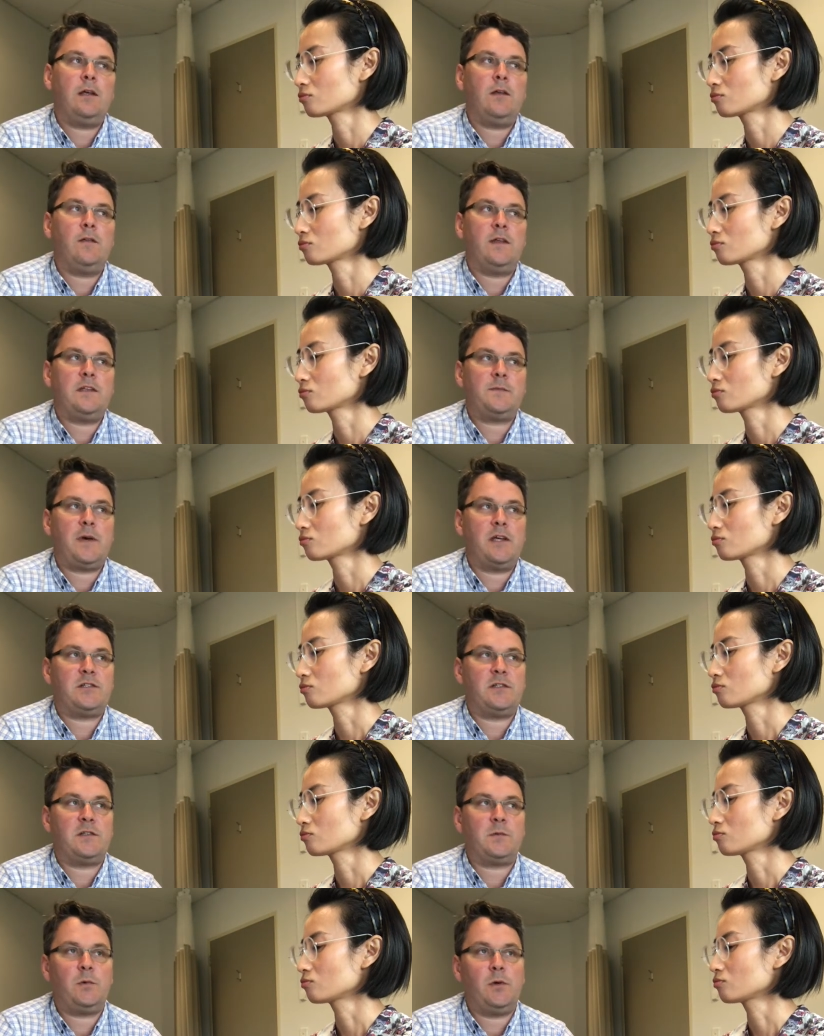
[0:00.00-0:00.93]
Speaker 1: these
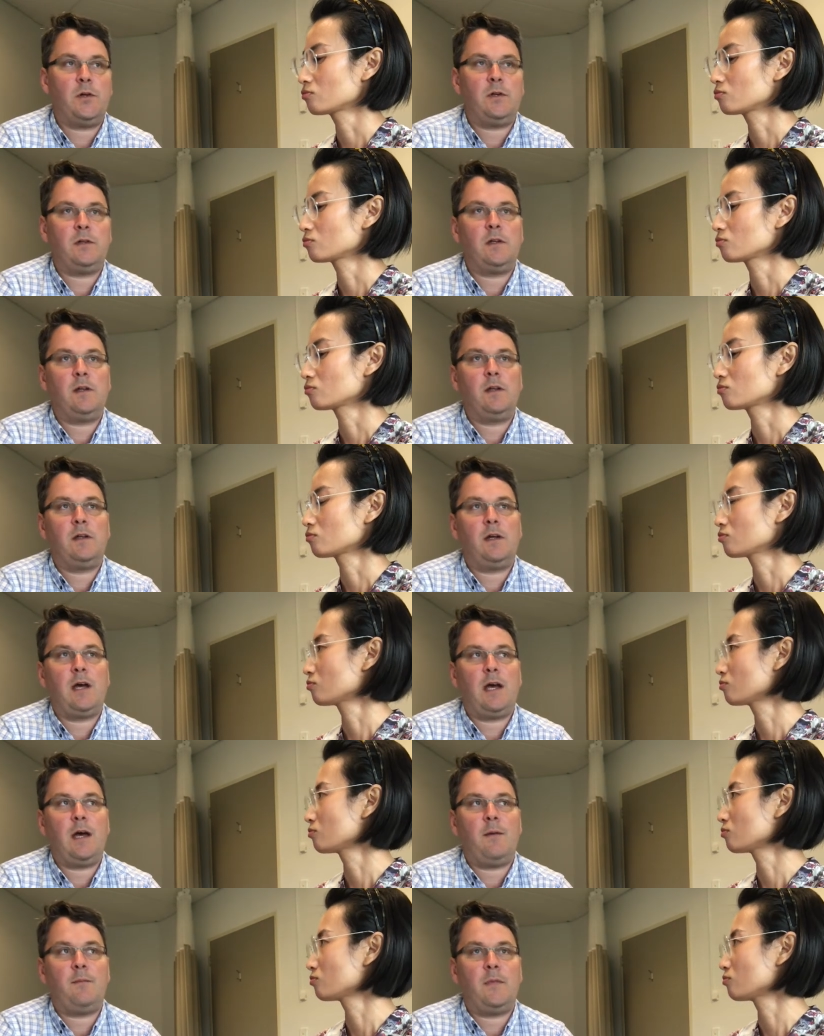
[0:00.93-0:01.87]
patients weren't
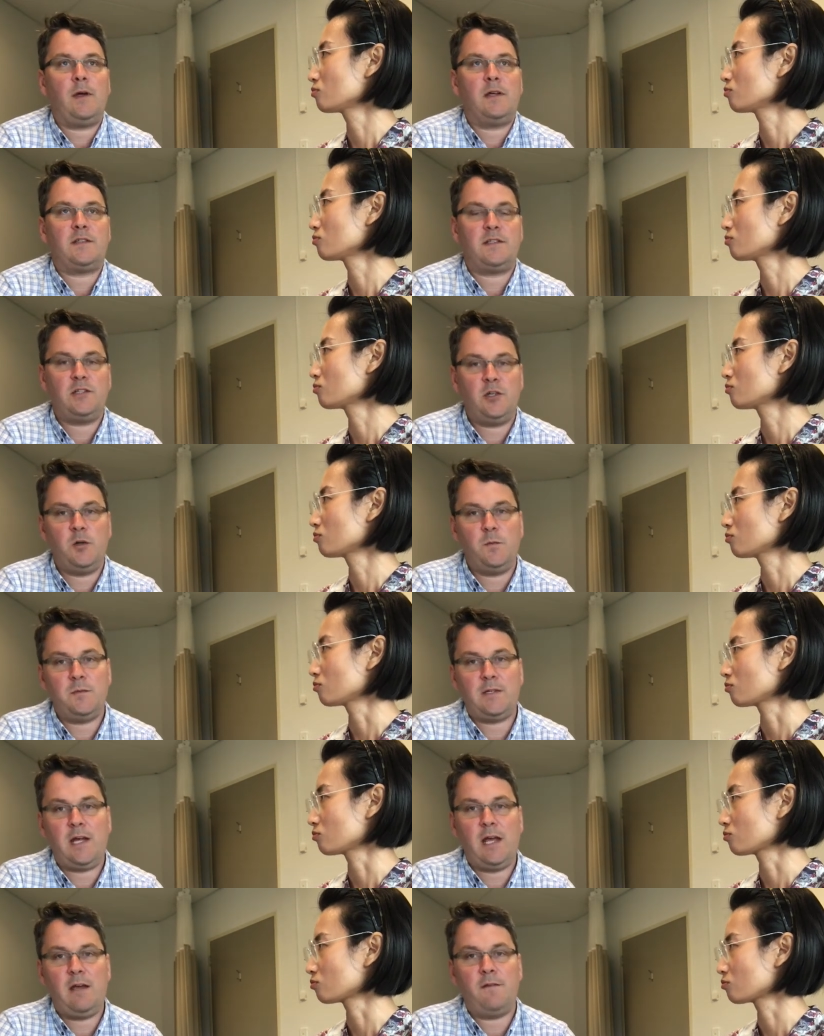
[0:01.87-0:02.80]
um, assumed to
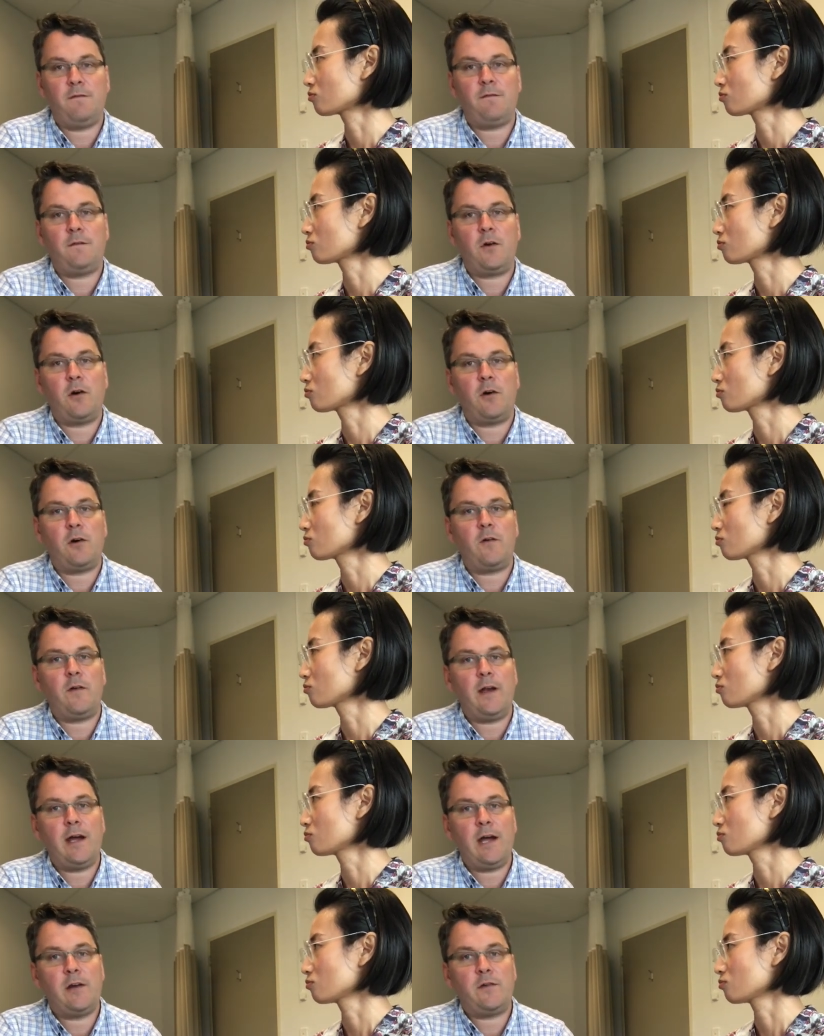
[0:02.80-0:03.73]
have coronary
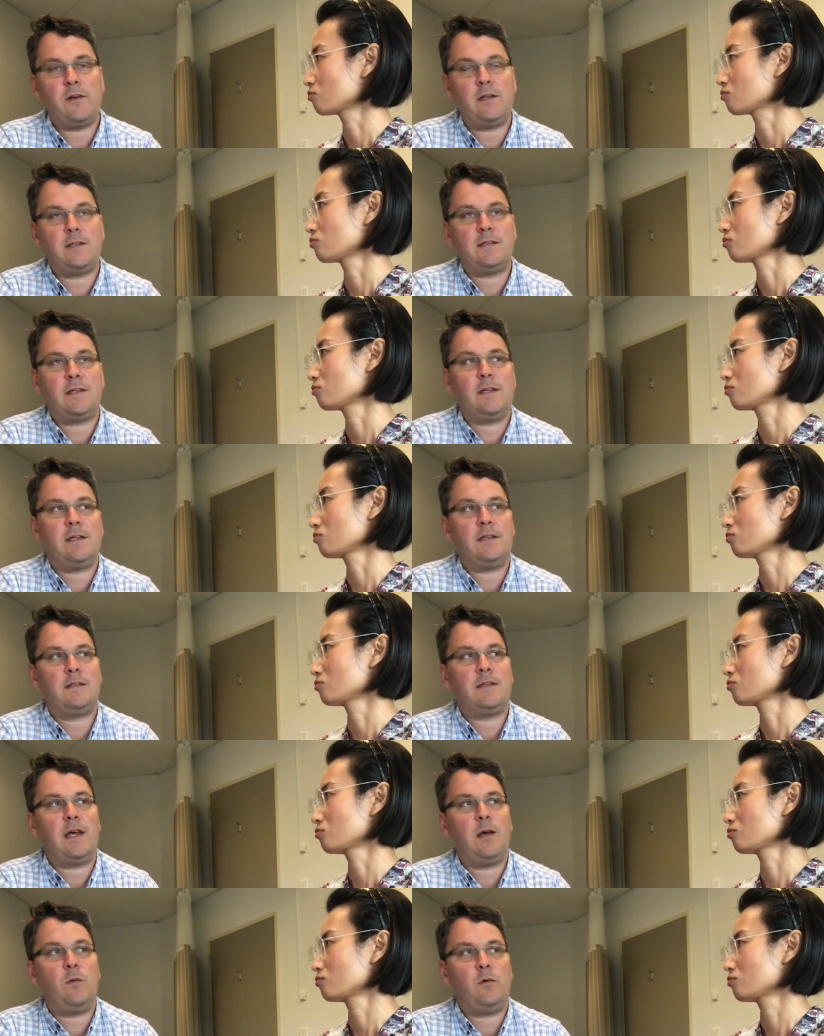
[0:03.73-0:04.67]
artery disease,
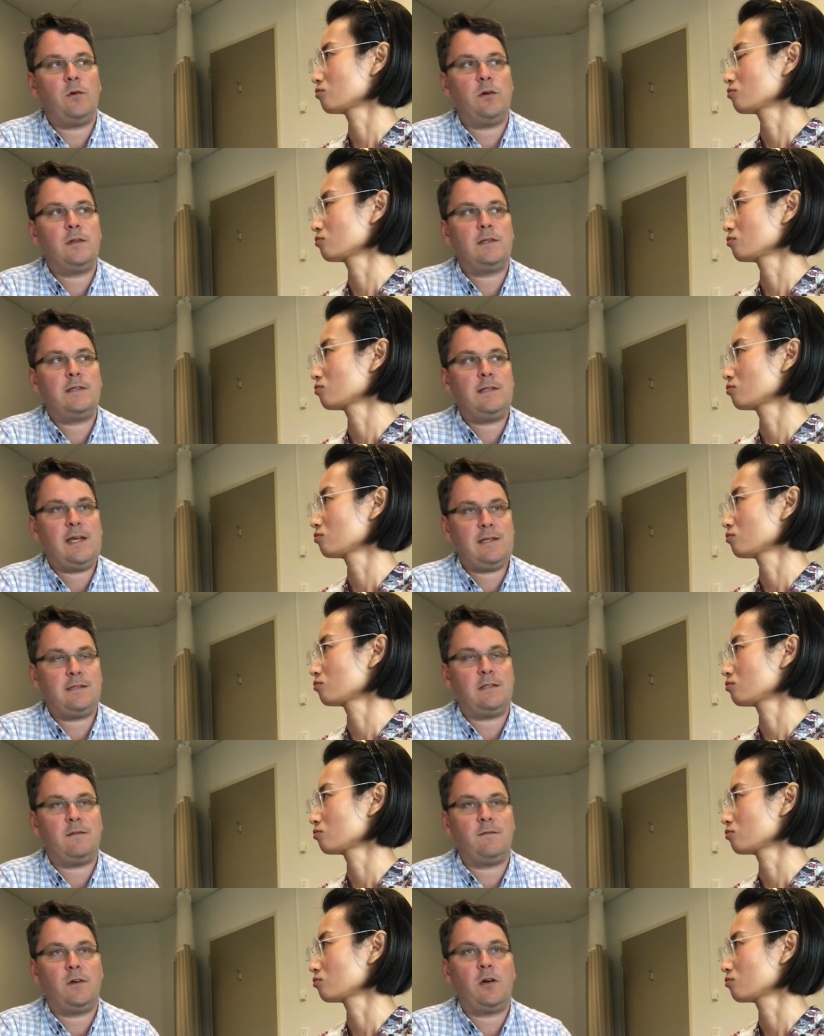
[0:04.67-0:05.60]
they were
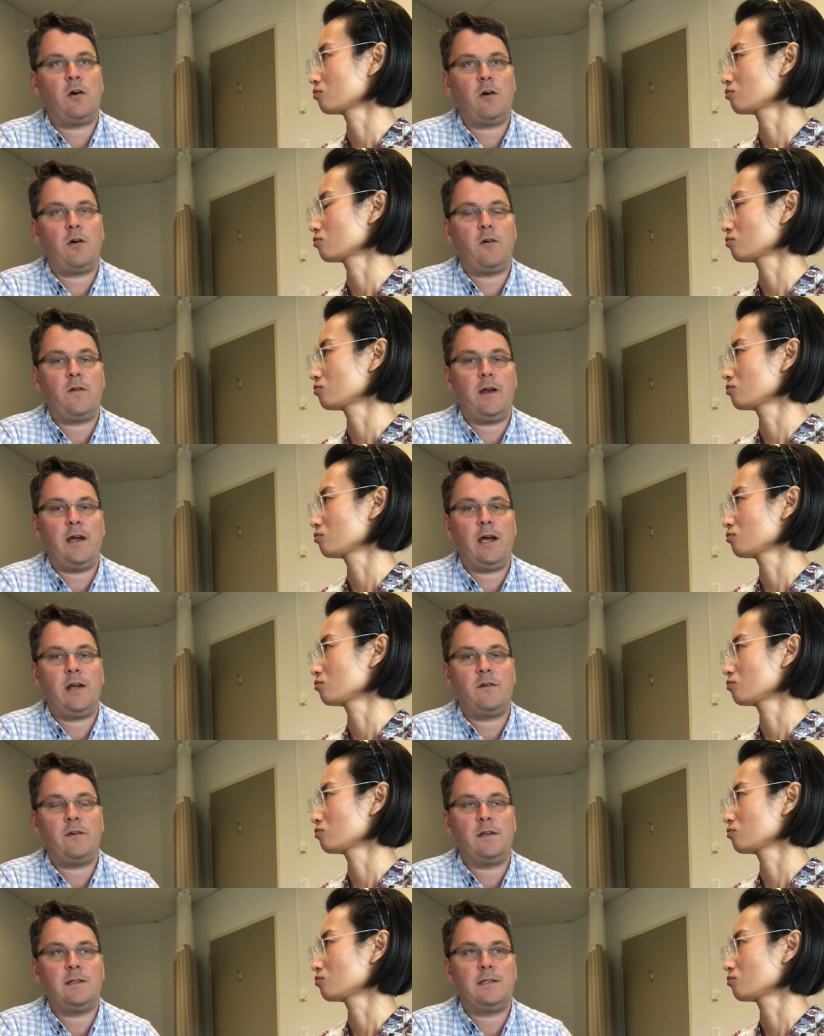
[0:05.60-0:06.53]
tested for coronary
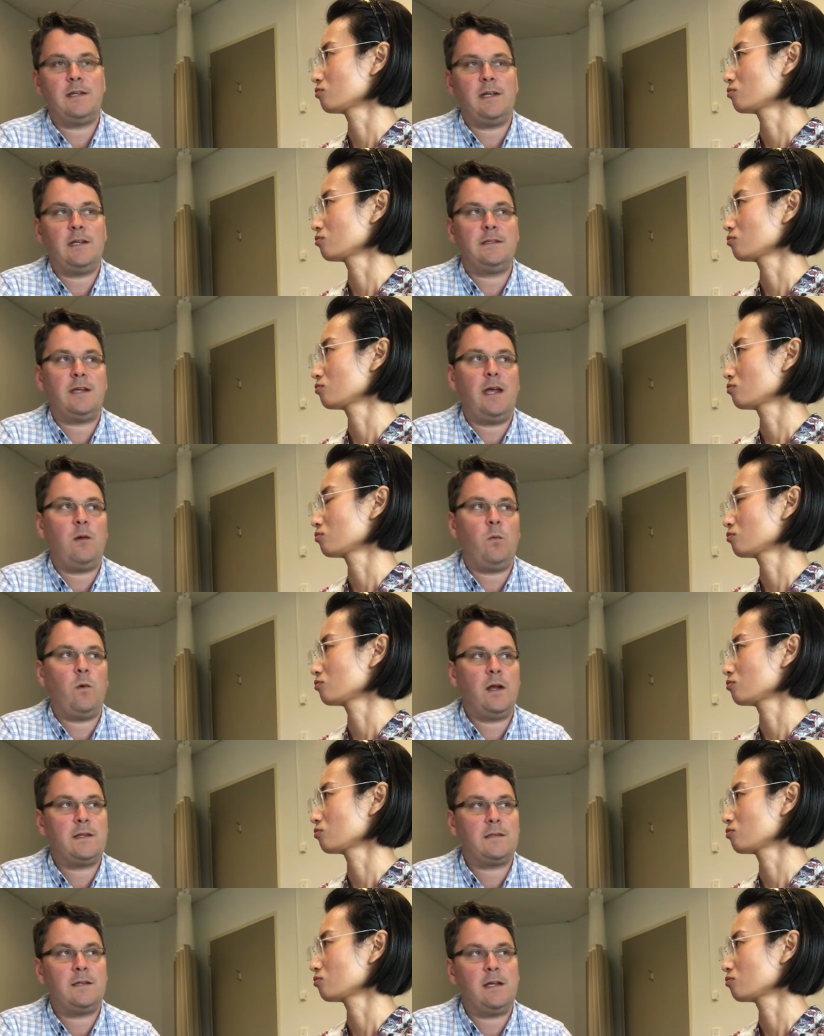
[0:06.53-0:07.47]
artery disease, and
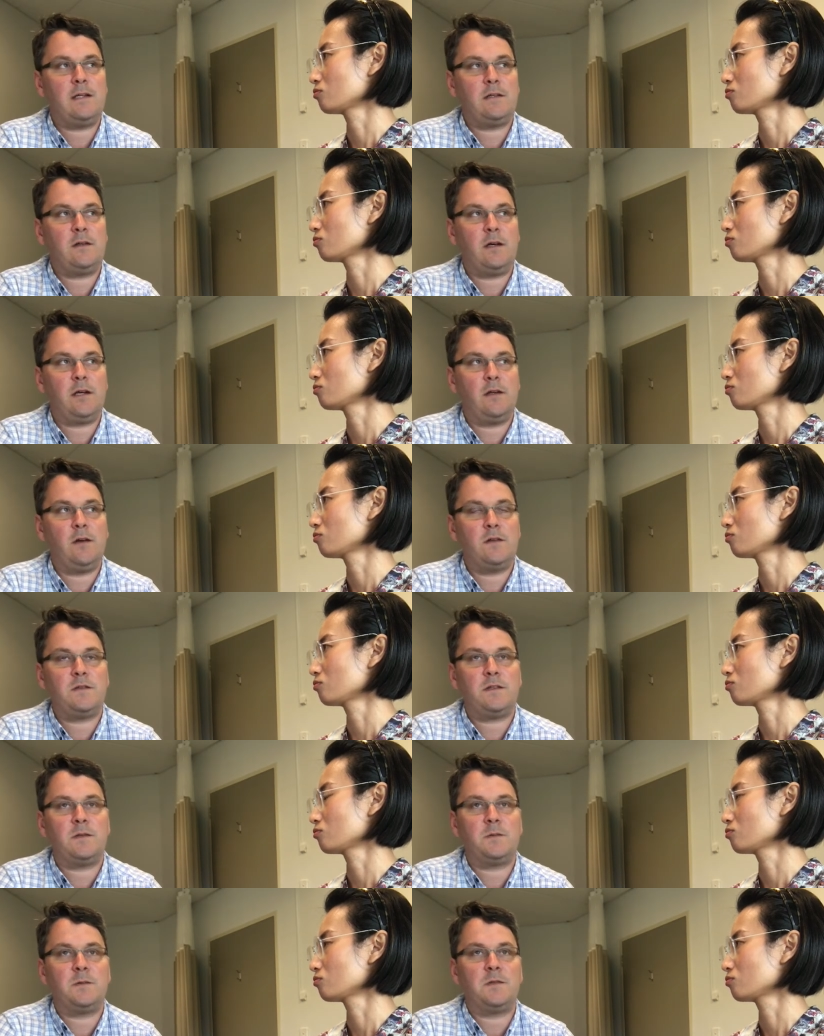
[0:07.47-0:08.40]
once that
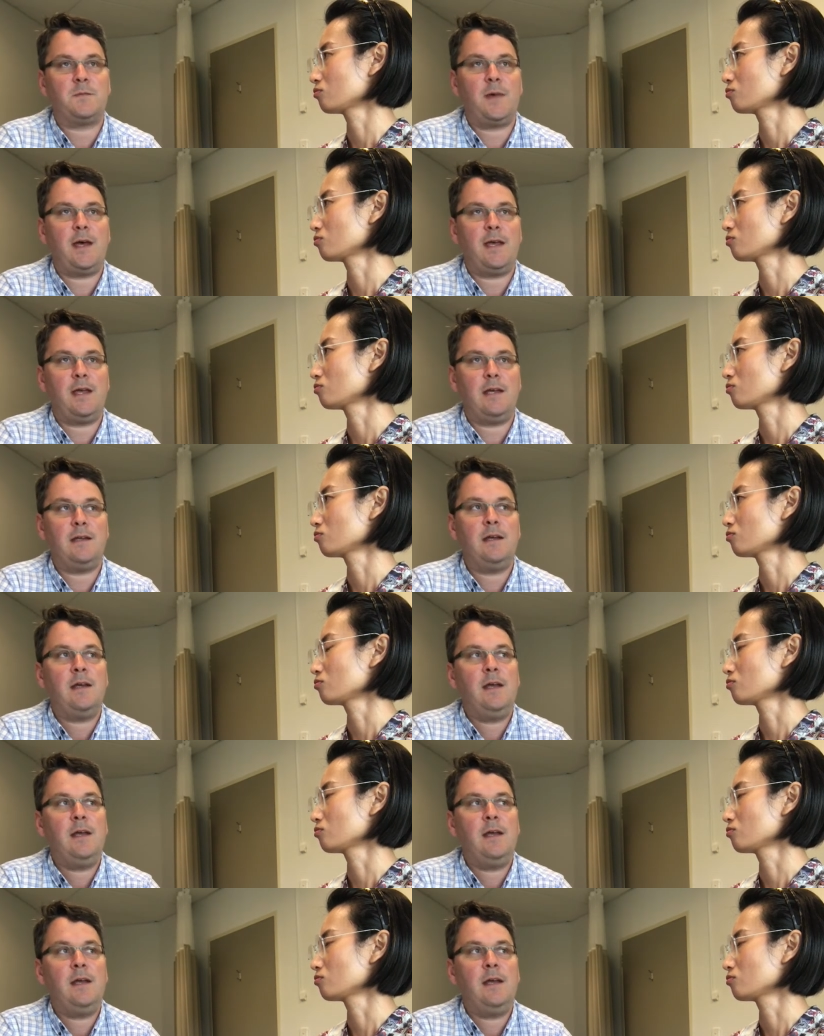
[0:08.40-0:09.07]
diagnosis was made,